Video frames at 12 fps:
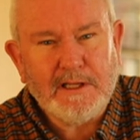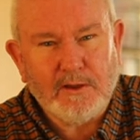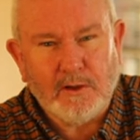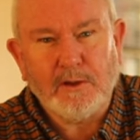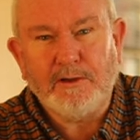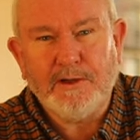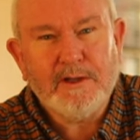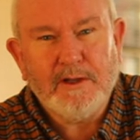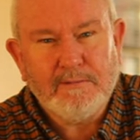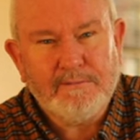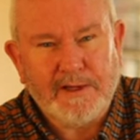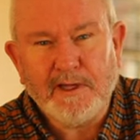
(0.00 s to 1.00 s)
coloured
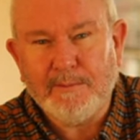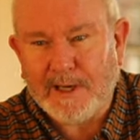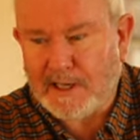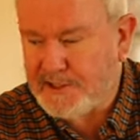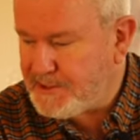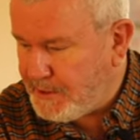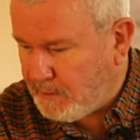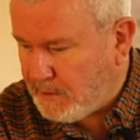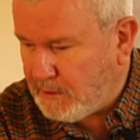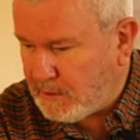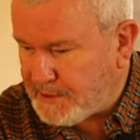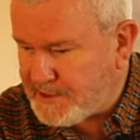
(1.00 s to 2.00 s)
fire marks. Now, we
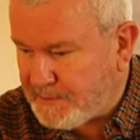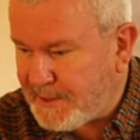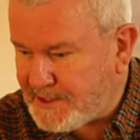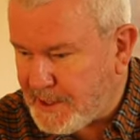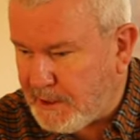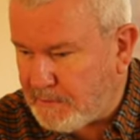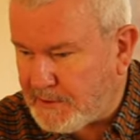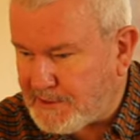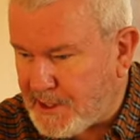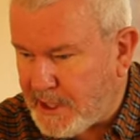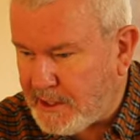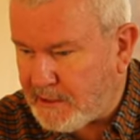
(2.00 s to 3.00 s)
look at some examples
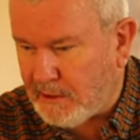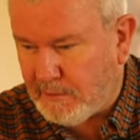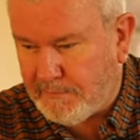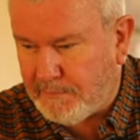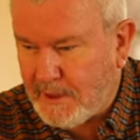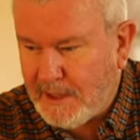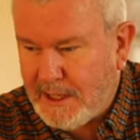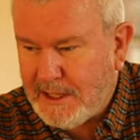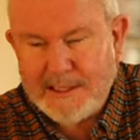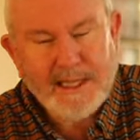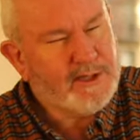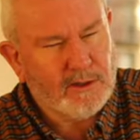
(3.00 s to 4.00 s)
later of
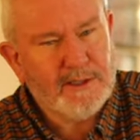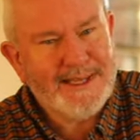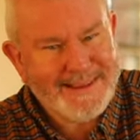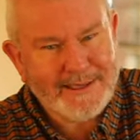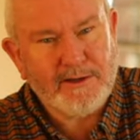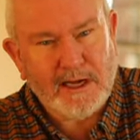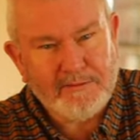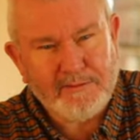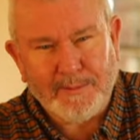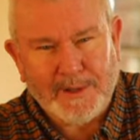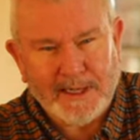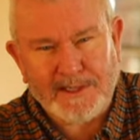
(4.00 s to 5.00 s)
later lithographed
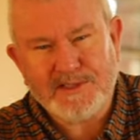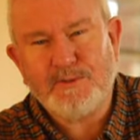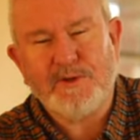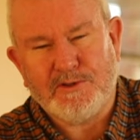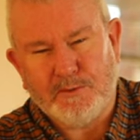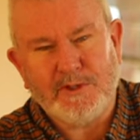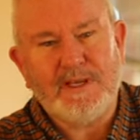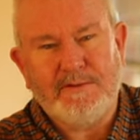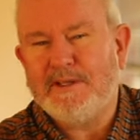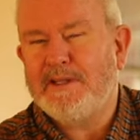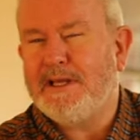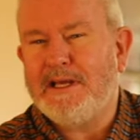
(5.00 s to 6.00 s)
marks, which would give
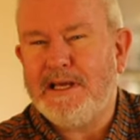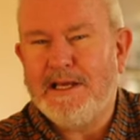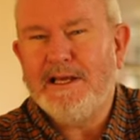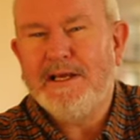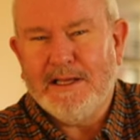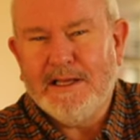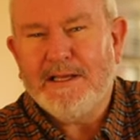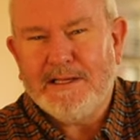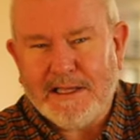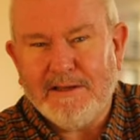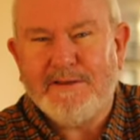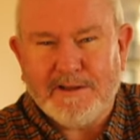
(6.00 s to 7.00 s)
the
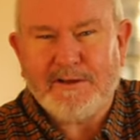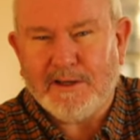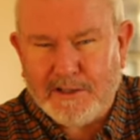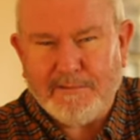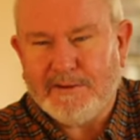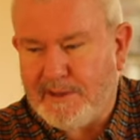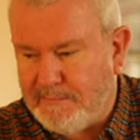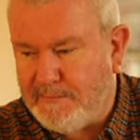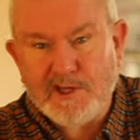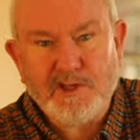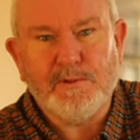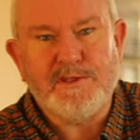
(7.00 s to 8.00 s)
kind of the
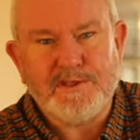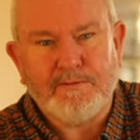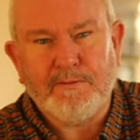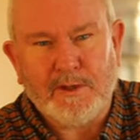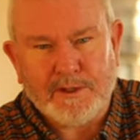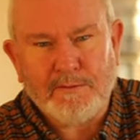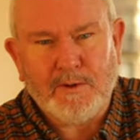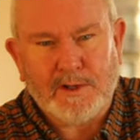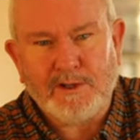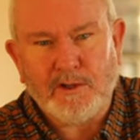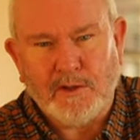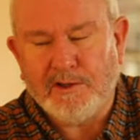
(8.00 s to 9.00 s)
visuals of what a
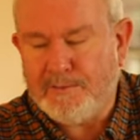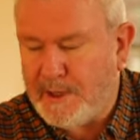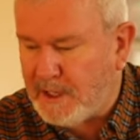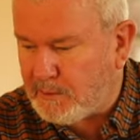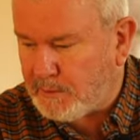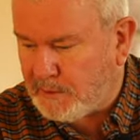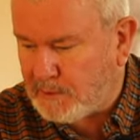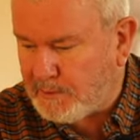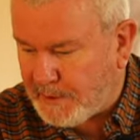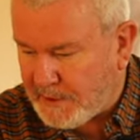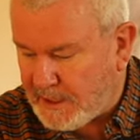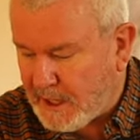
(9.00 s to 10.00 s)
coloured mark would look
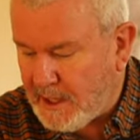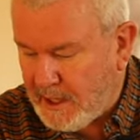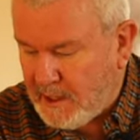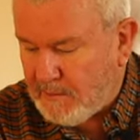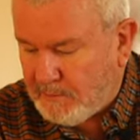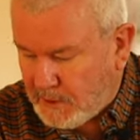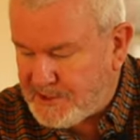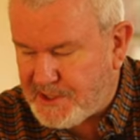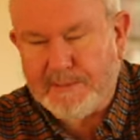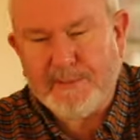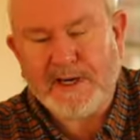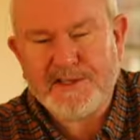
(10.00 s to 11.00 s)
like. Most of
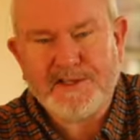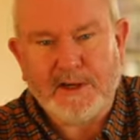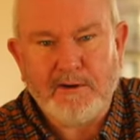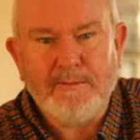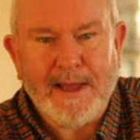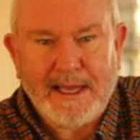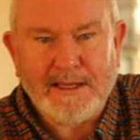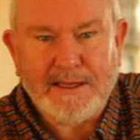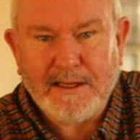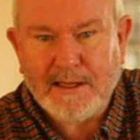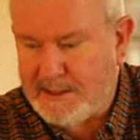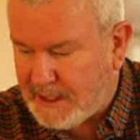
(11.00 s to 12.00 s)
the marks that remain,
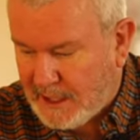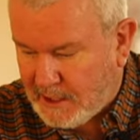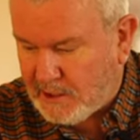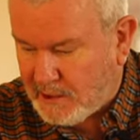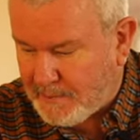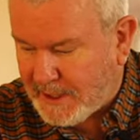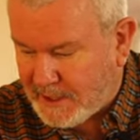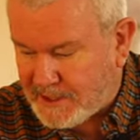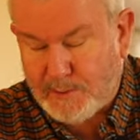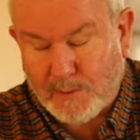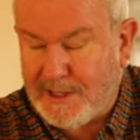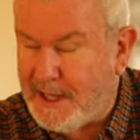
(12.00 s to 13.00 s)
the early
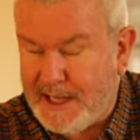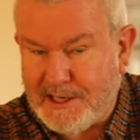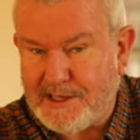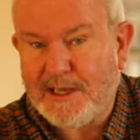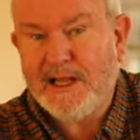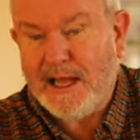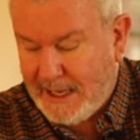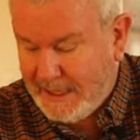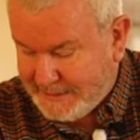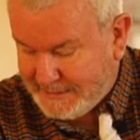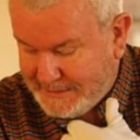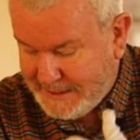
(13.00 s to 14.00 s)
marks, were lead
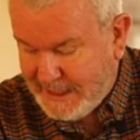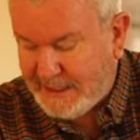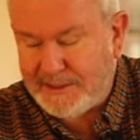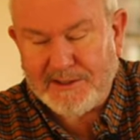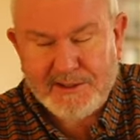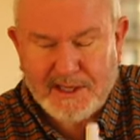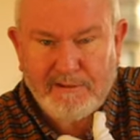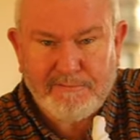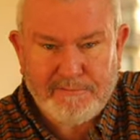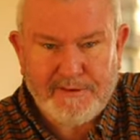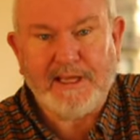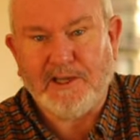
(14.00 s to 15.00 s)
and tend to have
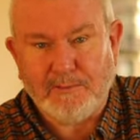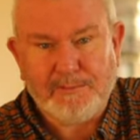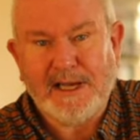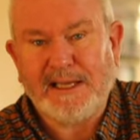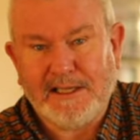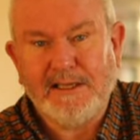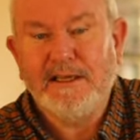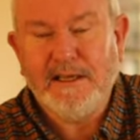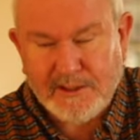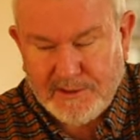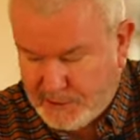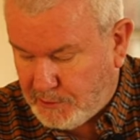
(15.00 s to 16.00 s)
faded back
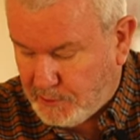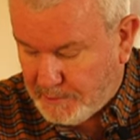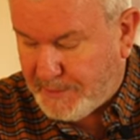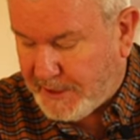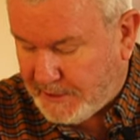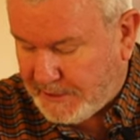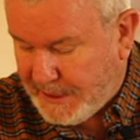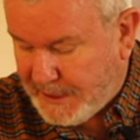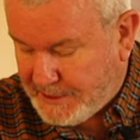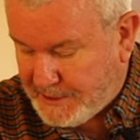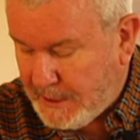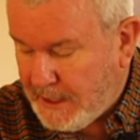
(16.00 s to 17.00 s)
to the bare
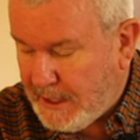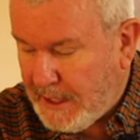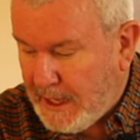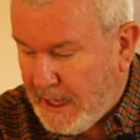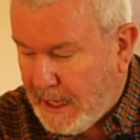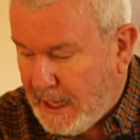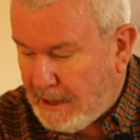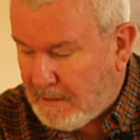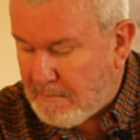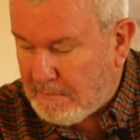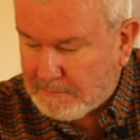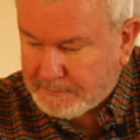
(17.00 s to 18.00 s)
lead.
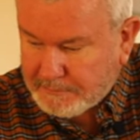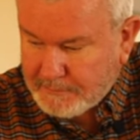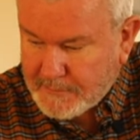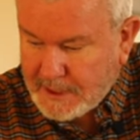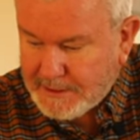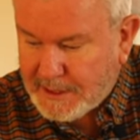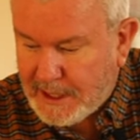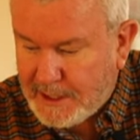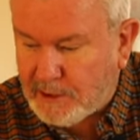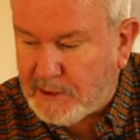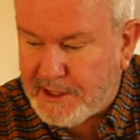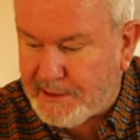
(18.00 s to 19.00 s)
The
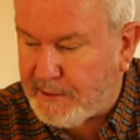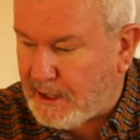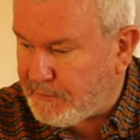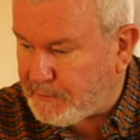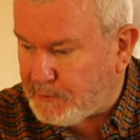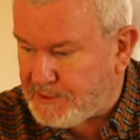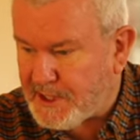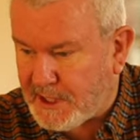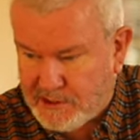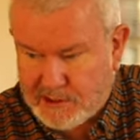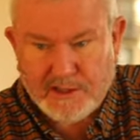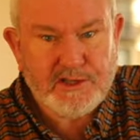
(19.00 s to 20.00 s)
later lithographed ones
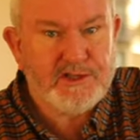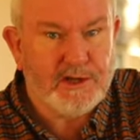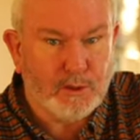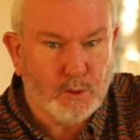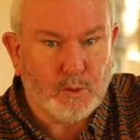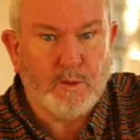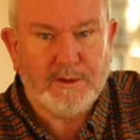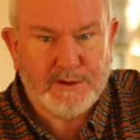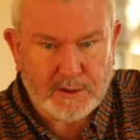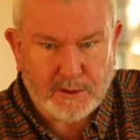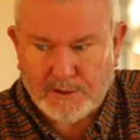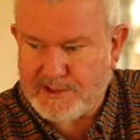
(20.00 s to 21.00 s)
actually show the
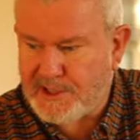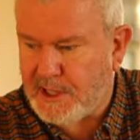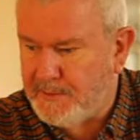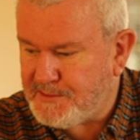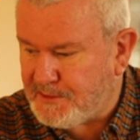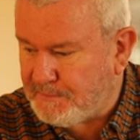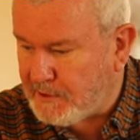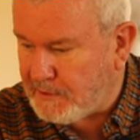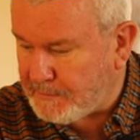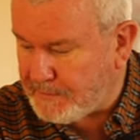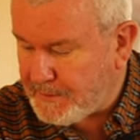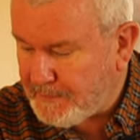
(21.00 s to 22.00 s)
colour schemes
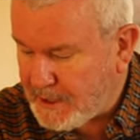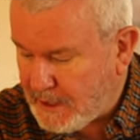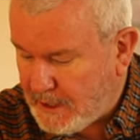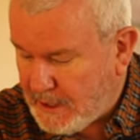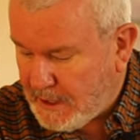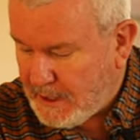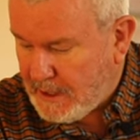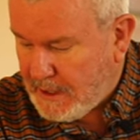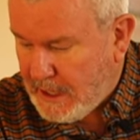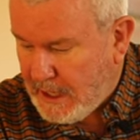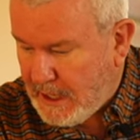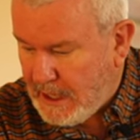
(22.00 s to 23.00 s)
involved.
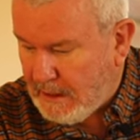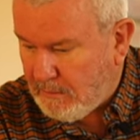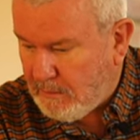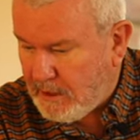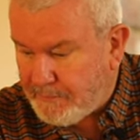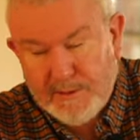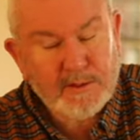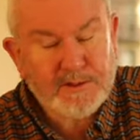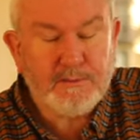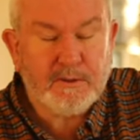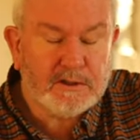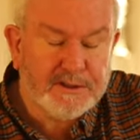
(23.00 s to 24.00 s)
If you were to
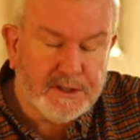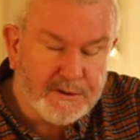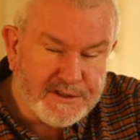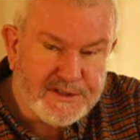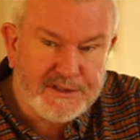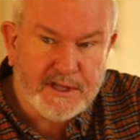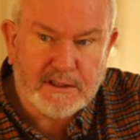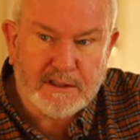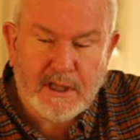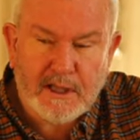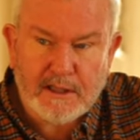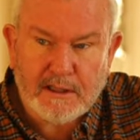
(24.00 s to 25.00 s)
walk down, as I said,
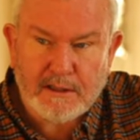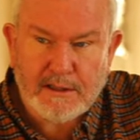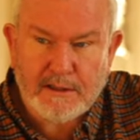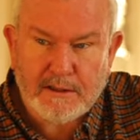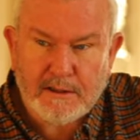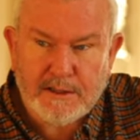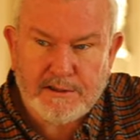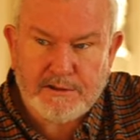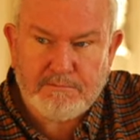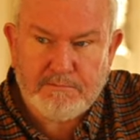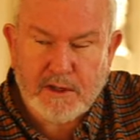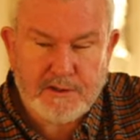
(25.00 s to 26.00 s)

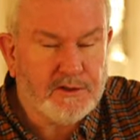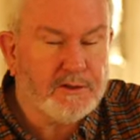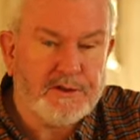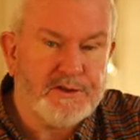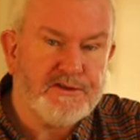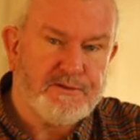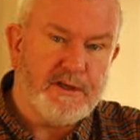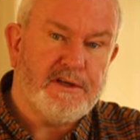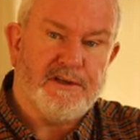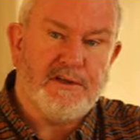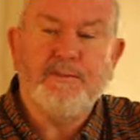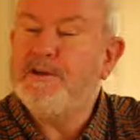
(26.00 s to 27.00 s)
a Georgian street in
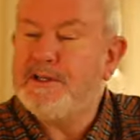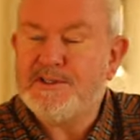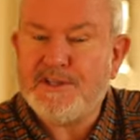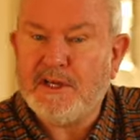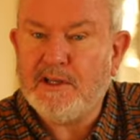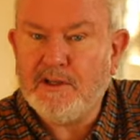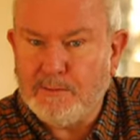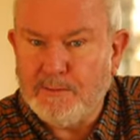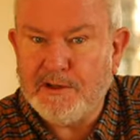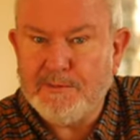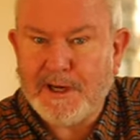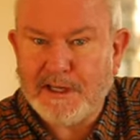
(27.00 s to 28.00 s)
Dublin, you'd see a number
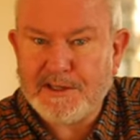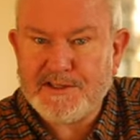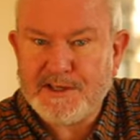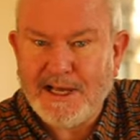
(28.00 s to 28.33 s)
of marks.